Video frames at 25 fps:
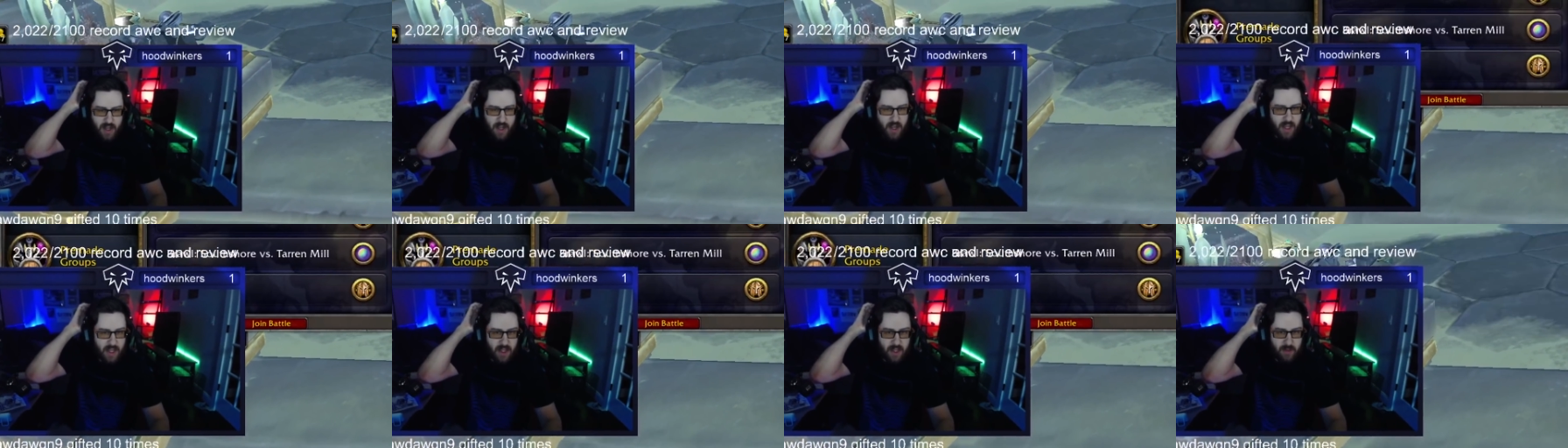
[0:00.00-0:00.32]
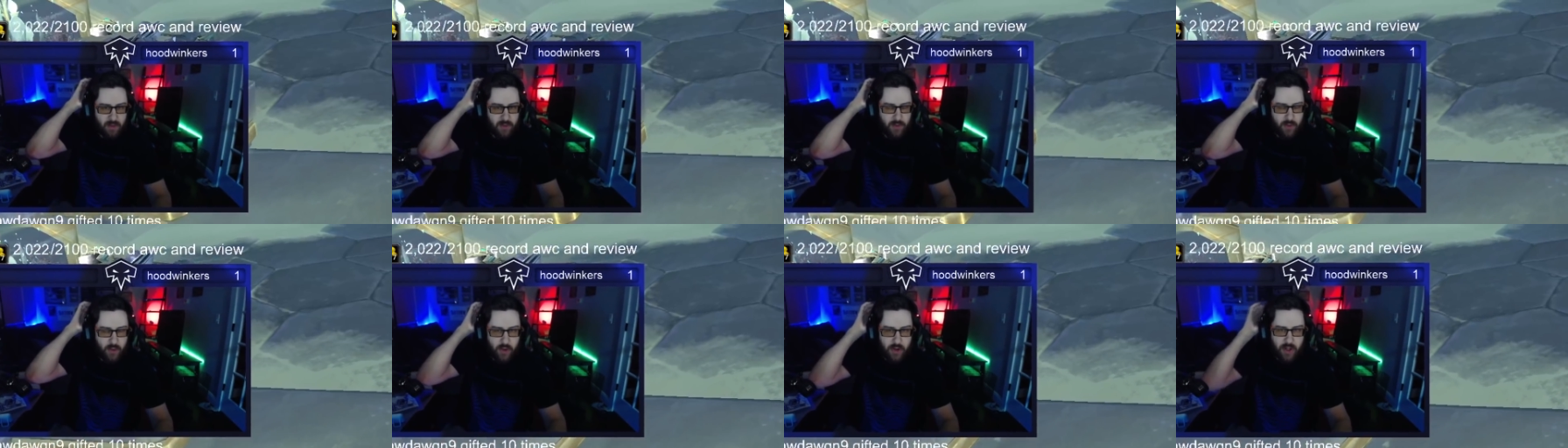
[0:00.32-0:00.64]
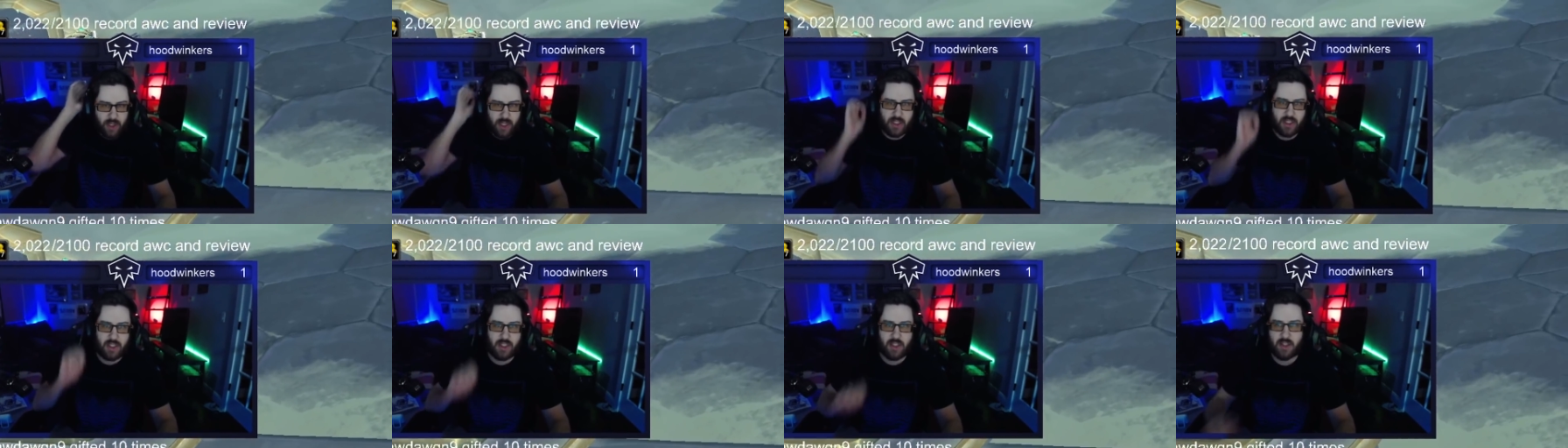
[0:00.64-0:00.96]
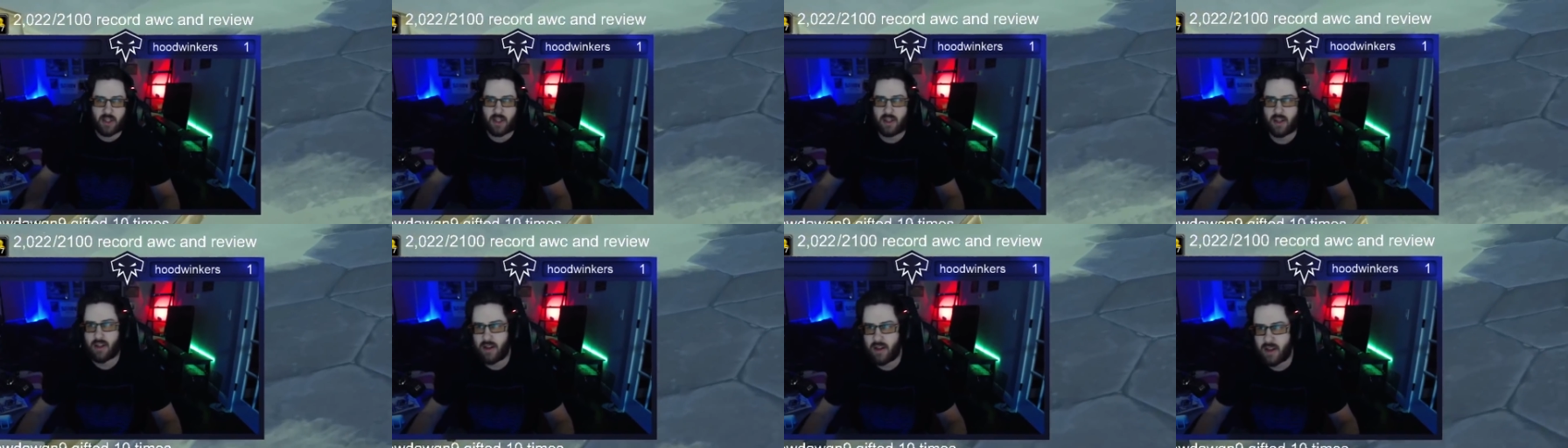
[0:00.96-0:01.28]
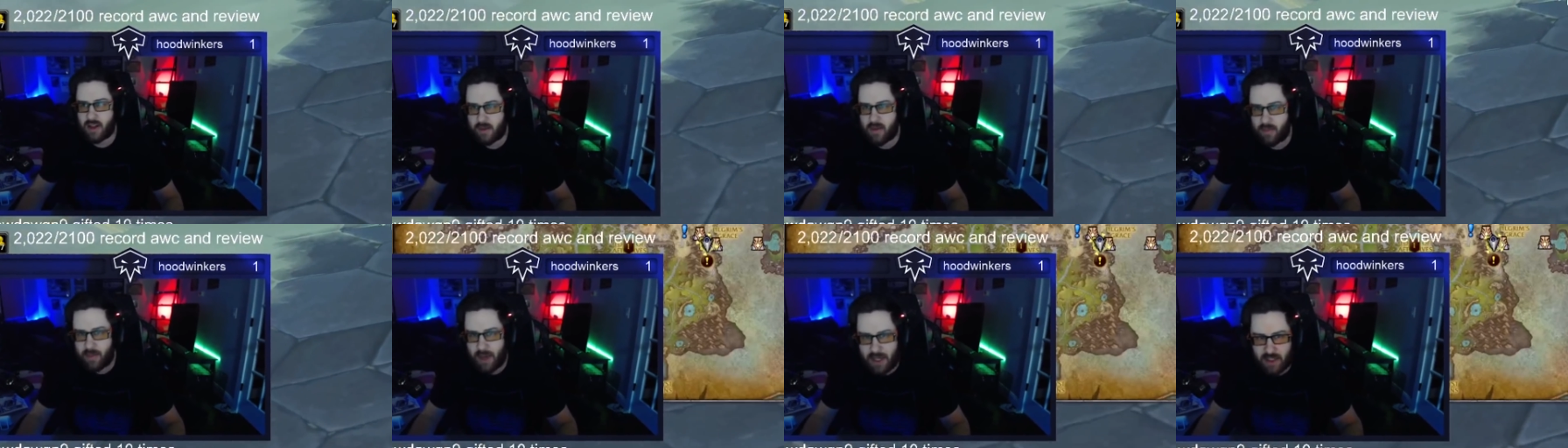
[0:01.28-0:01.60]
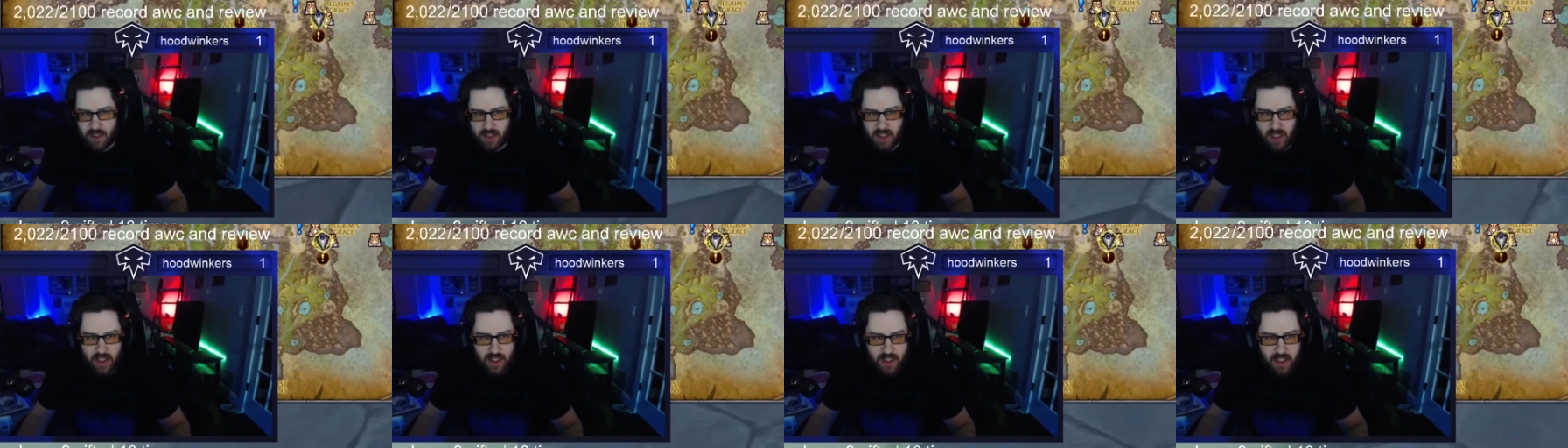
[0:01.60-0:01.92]
And then before he gets in the bed,
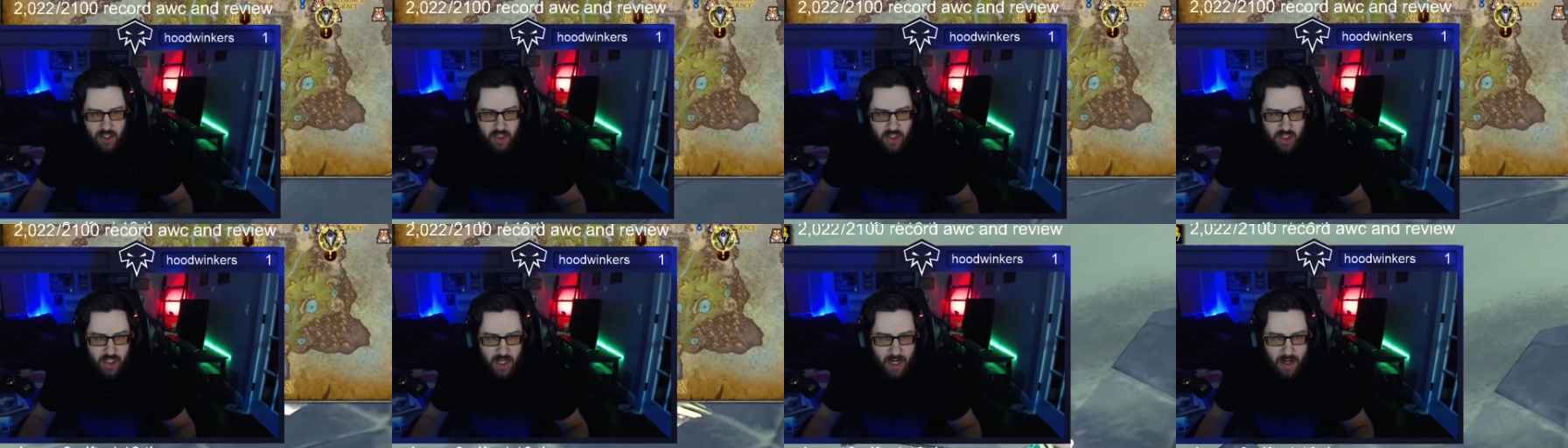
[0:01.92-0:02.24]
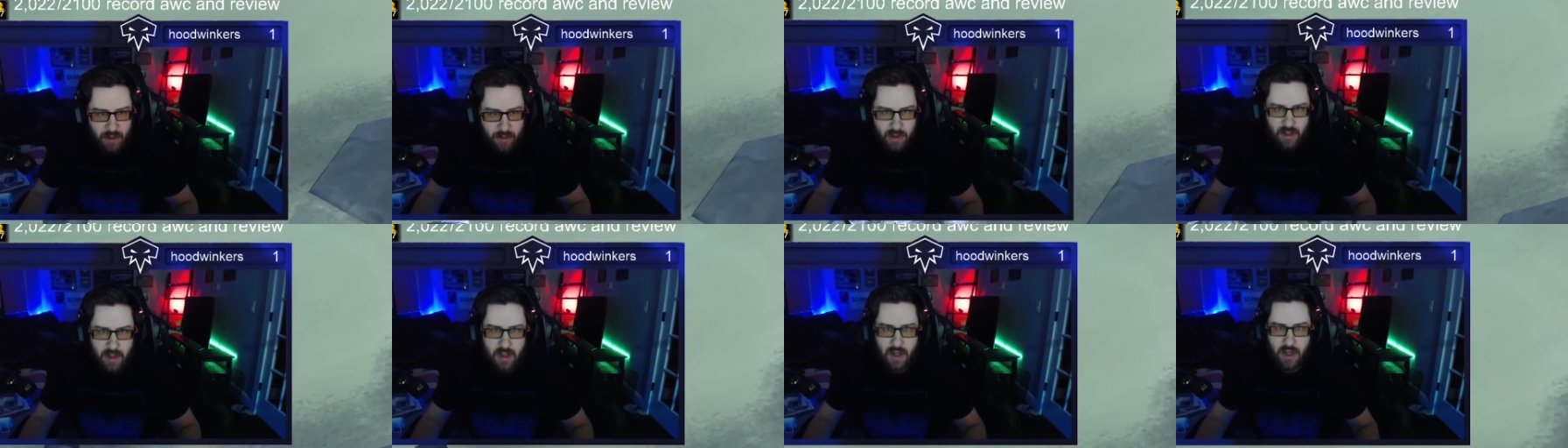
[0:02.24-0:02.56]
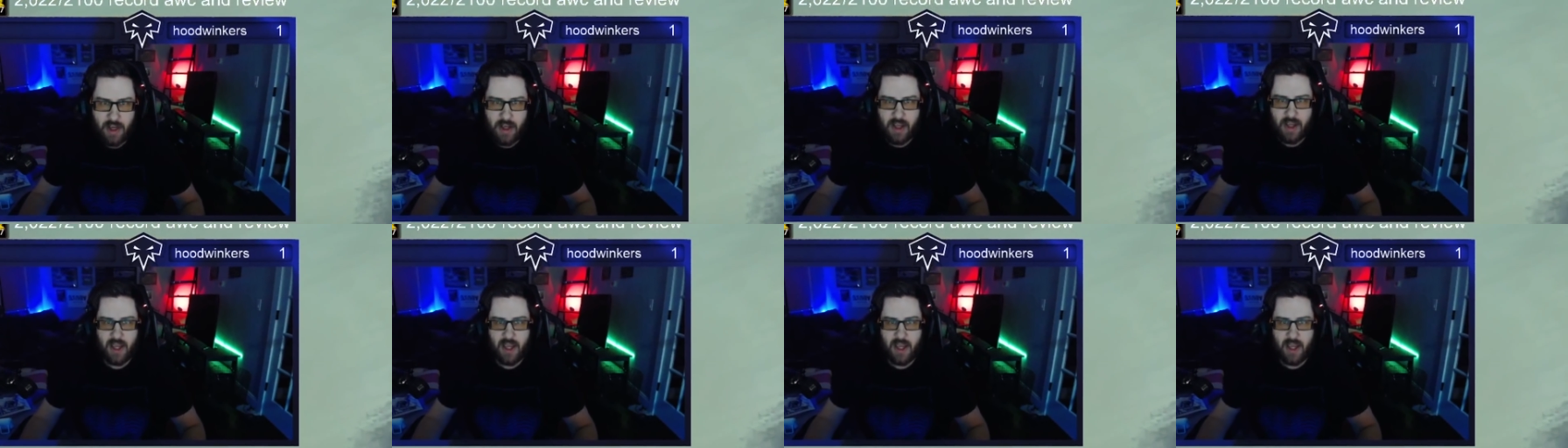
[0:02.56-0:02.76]
he's got to take a shower.